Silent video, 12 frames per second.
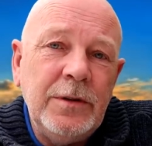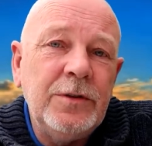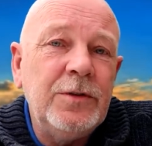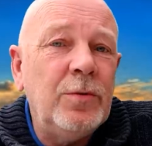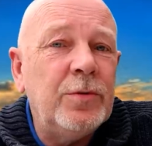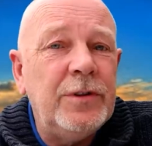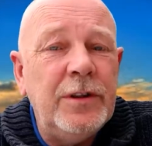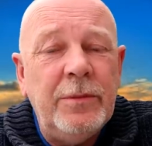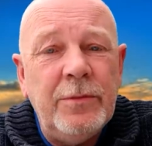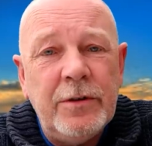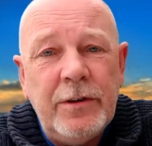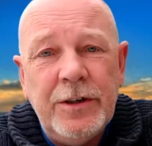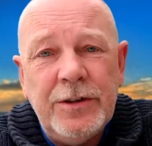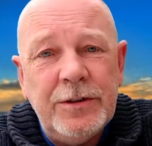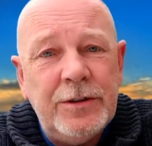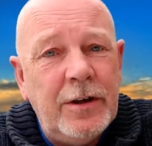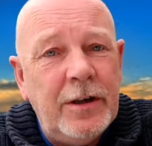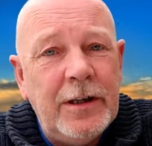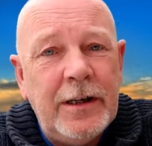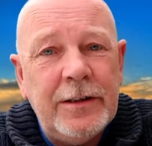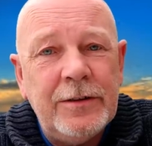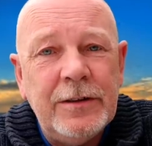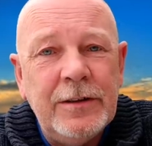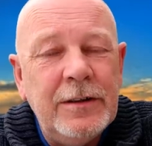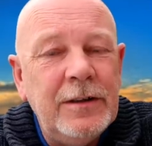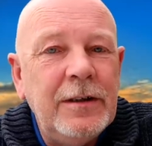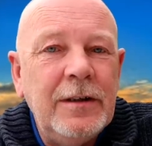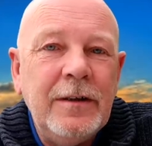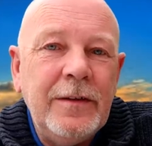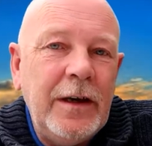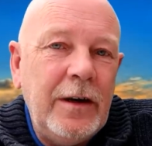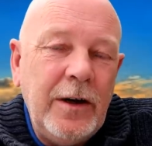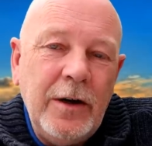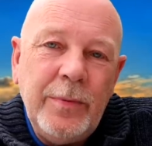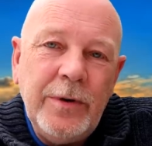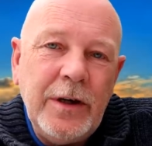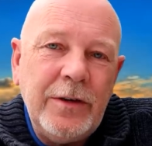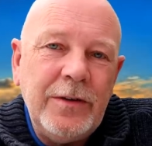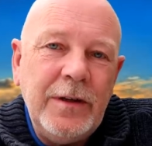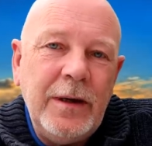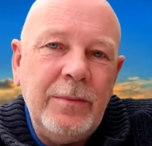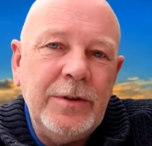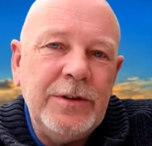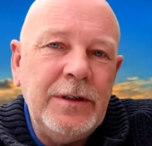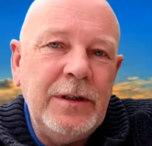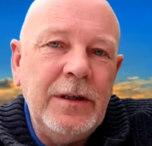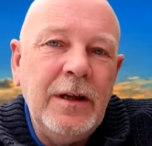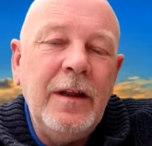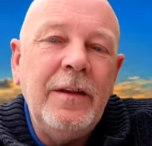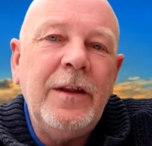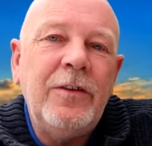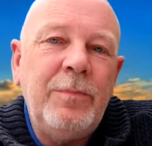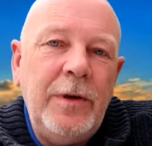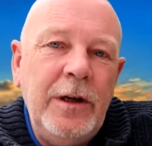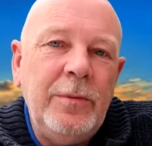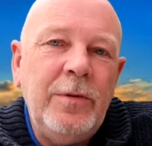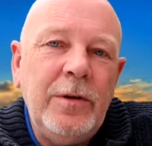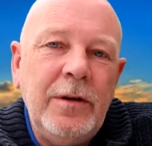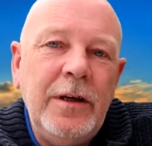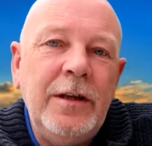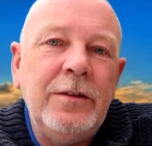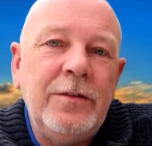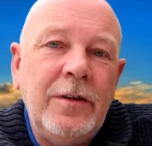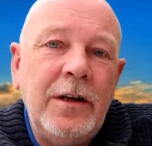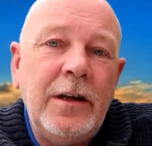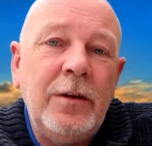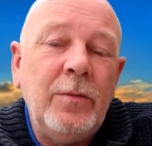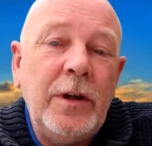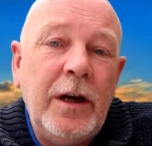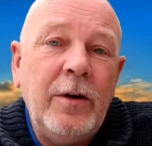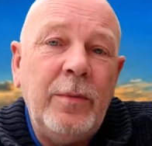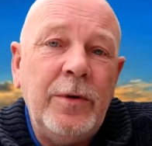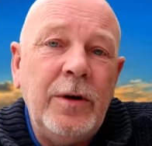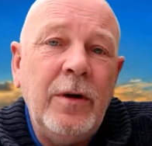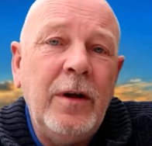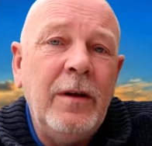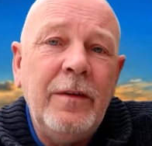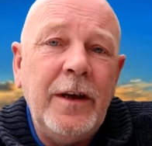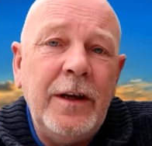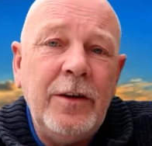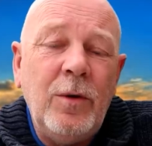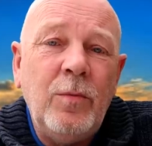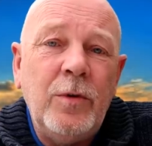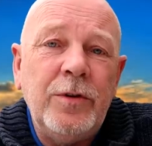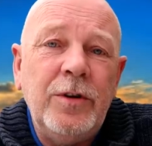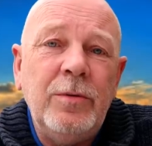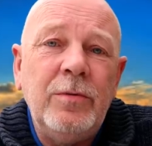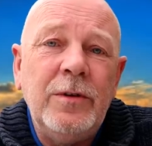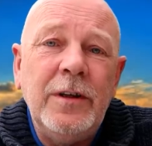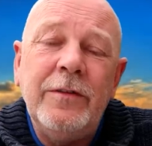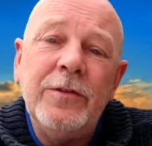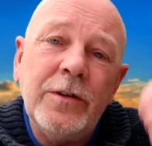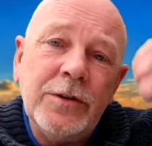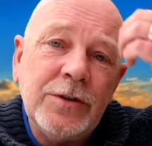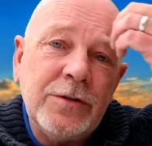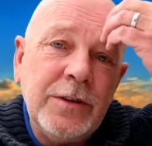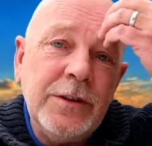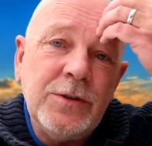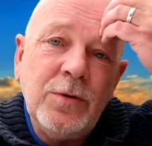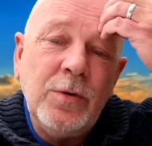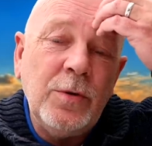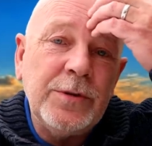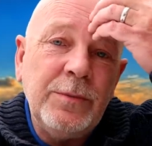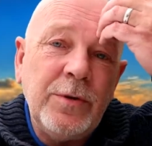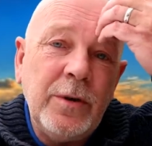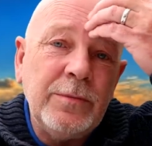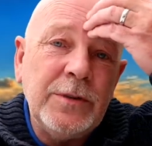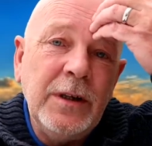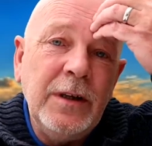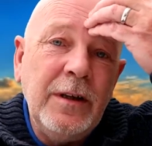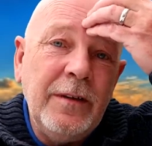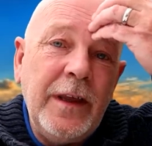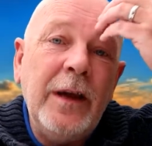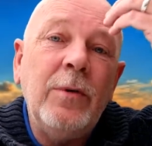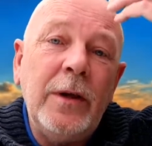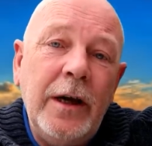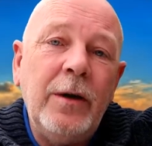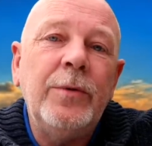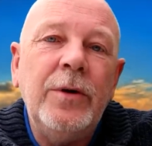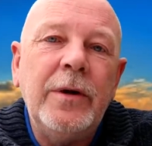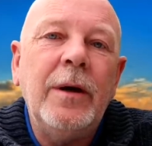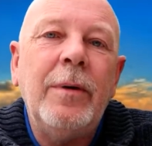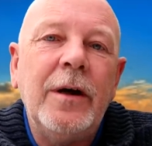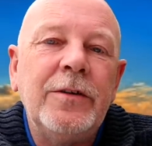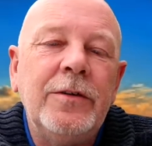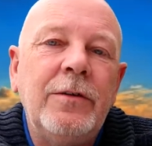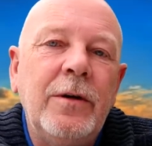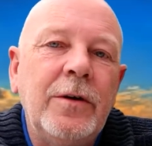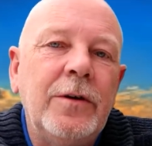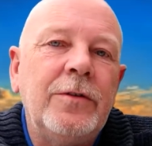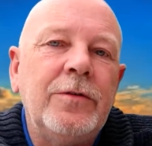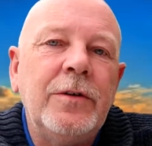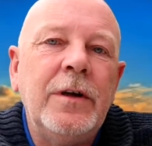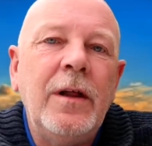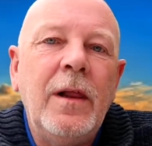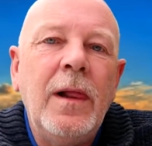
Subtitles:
Talk to the immigration Thailand. They'll help you get to the embassy. There's people in Thailand that will help you. They don't want you living on the streets or causing problems. They will help you get back to your own country.